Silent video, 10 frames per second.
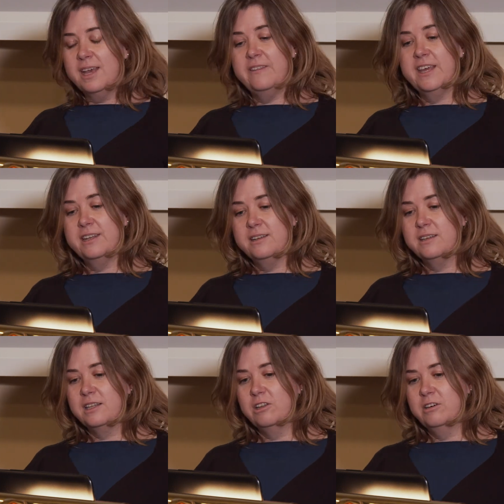And then
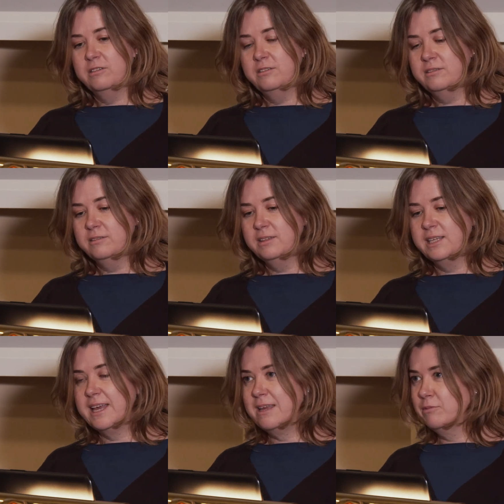along
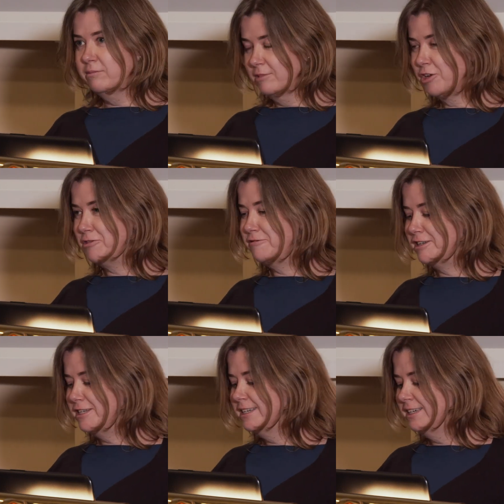came
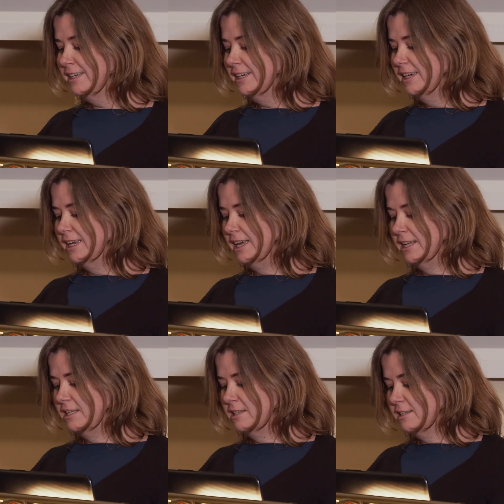COVID
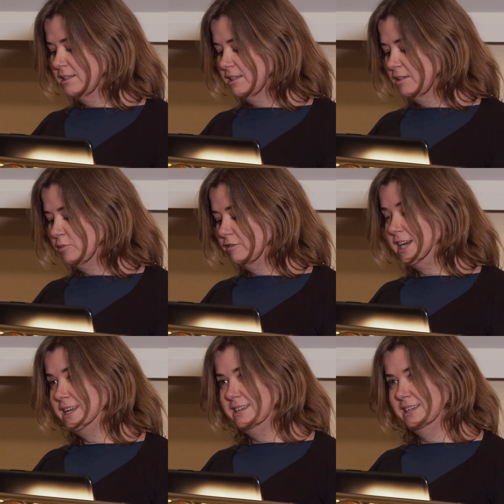and
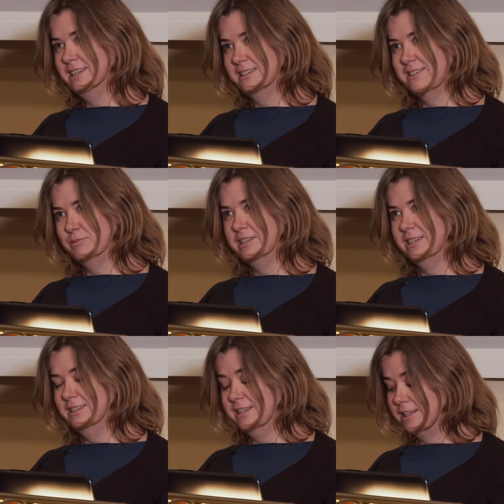provided us with
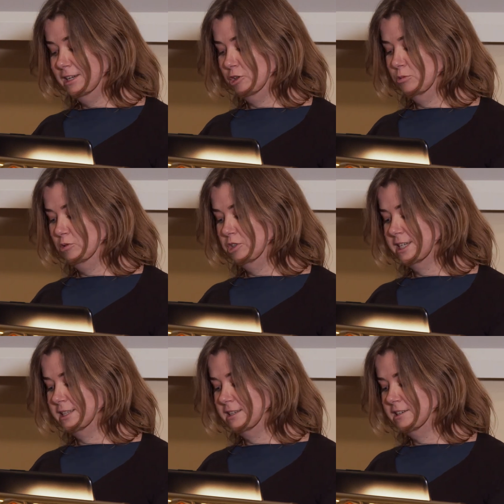another global
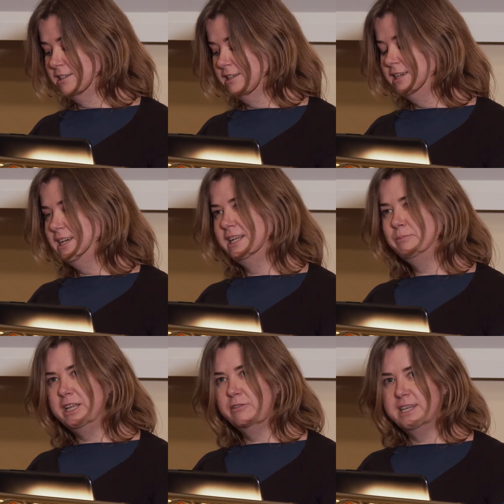challenge. And
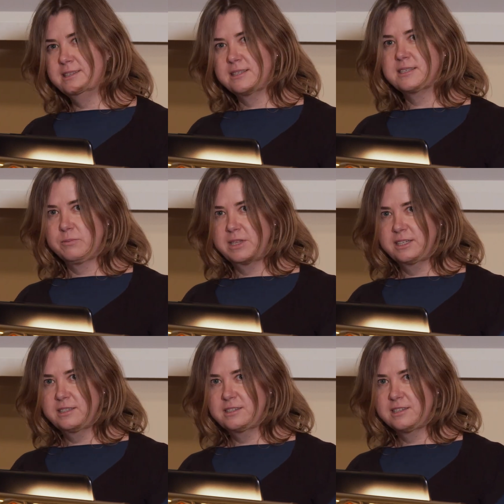in many ways, it's
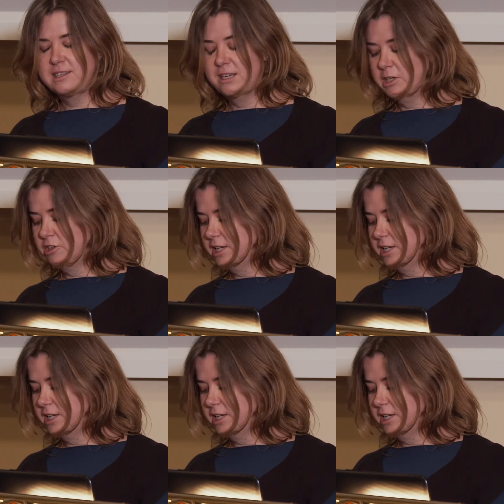similar to climate